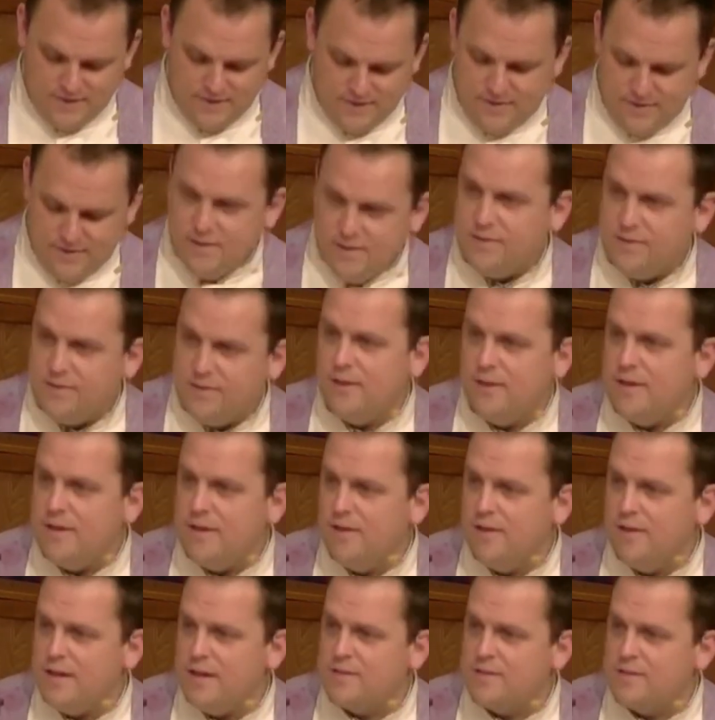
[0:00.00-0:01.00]
And the
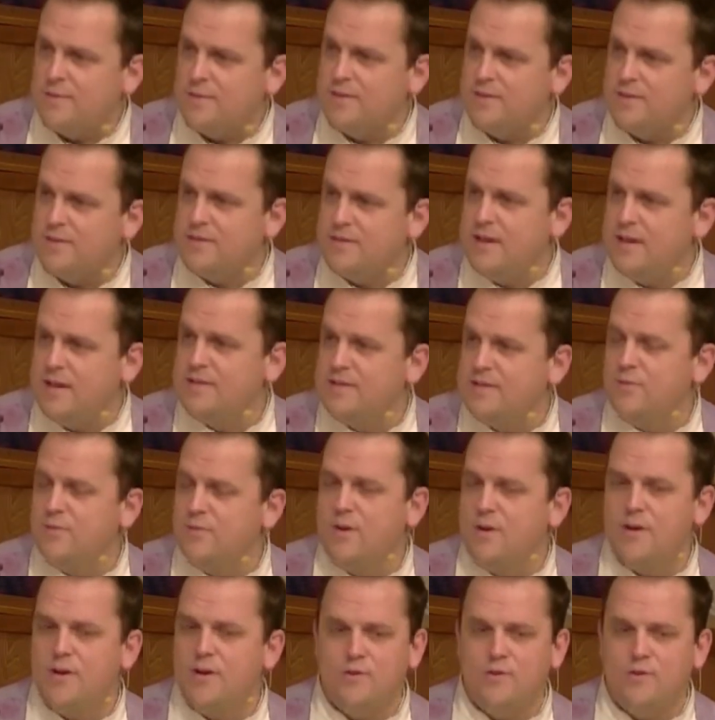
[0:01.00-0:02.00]
legal expert says, the
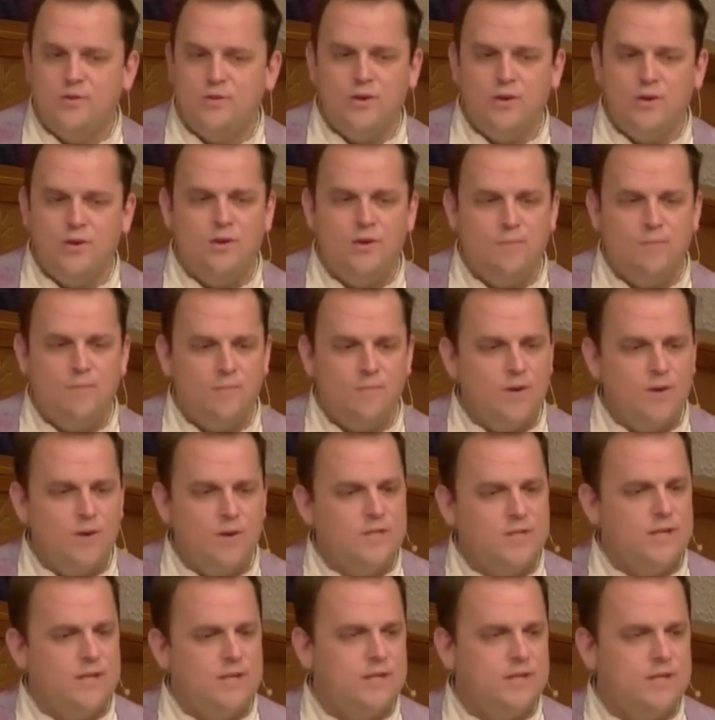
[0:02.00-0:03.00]
one who showed him
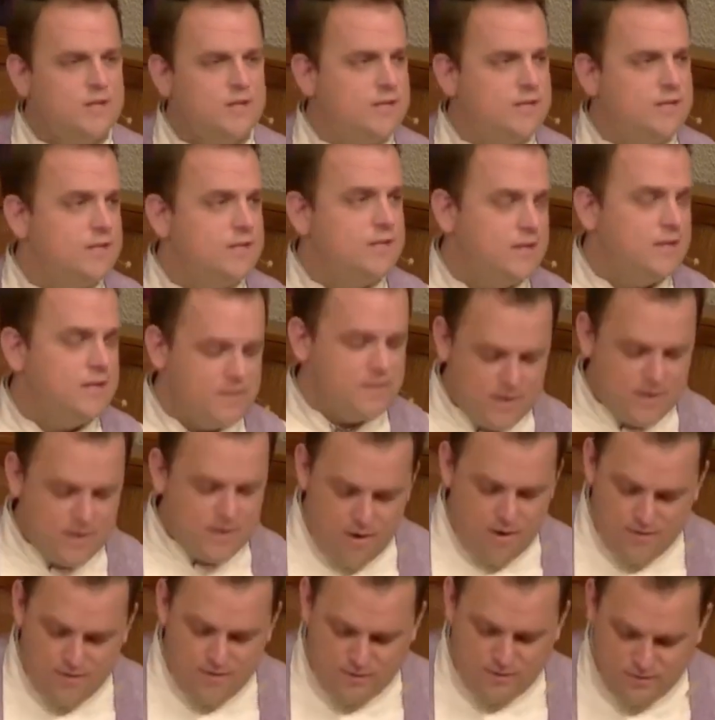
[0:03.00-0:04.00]
mercy. And Jesus says,
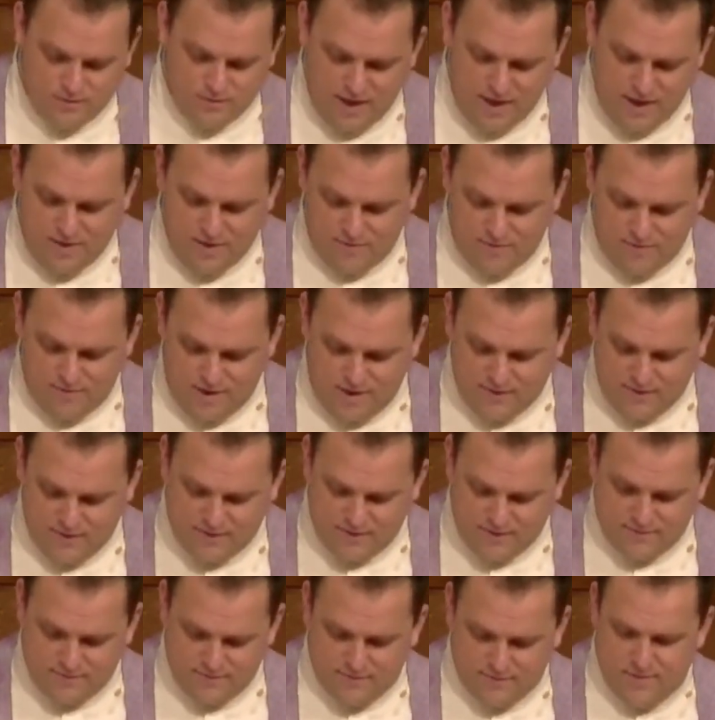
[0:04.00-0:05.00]
go and do likewise.